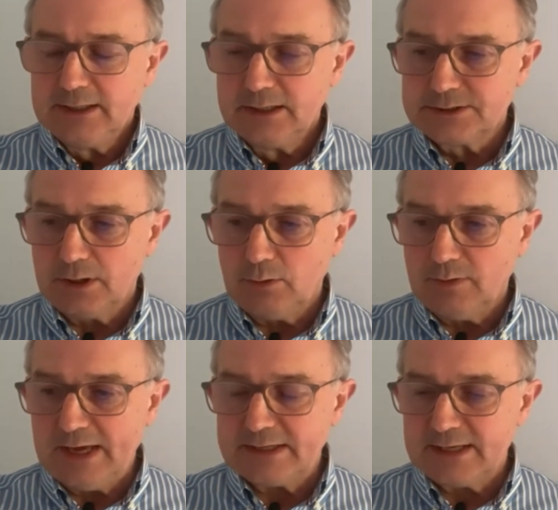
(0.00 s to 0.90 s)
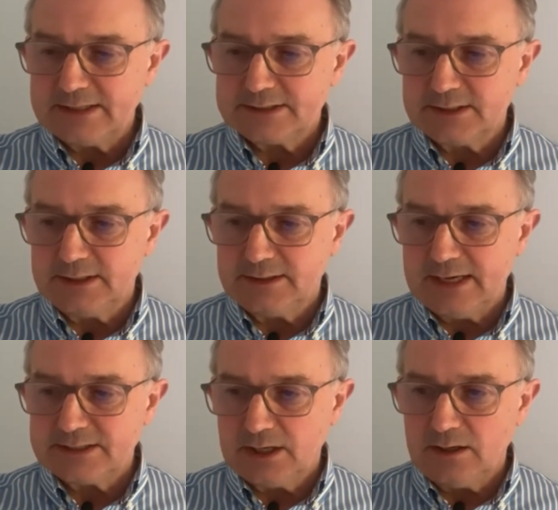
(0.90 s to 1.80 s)
So that's
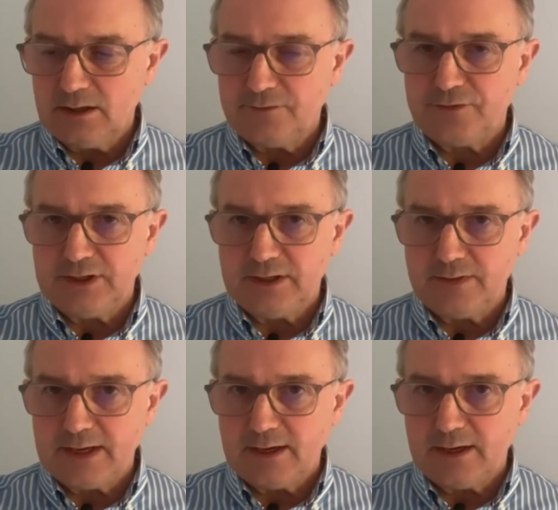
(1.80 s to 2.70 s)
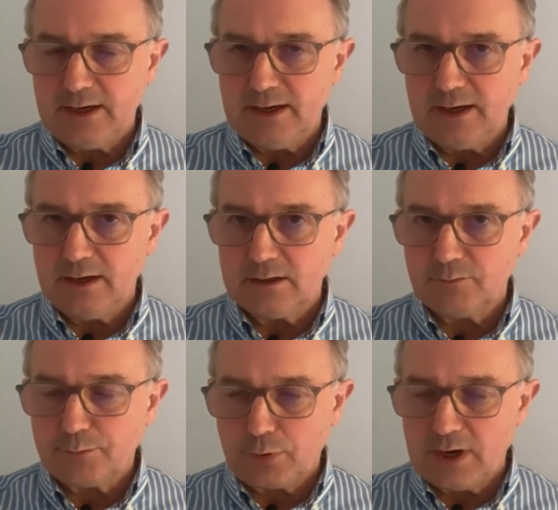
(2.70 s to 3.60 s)
a fear there. And
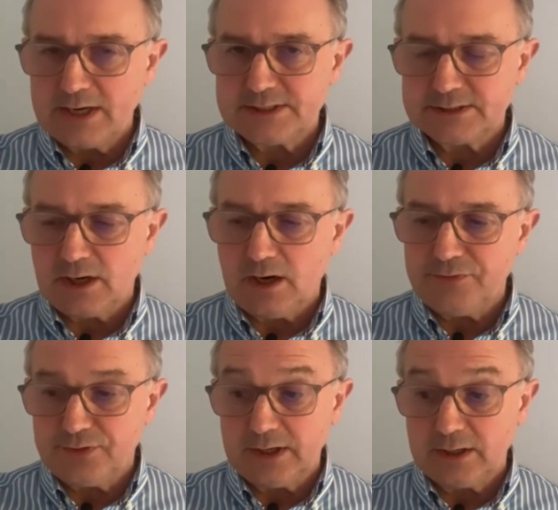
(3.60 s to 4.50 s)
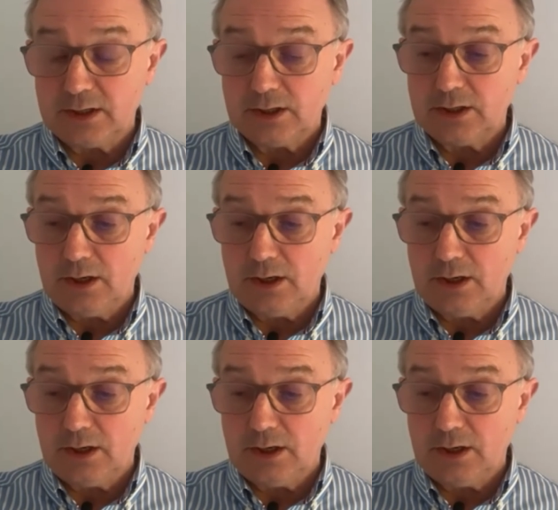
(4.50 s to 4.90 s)
prices, I think, are going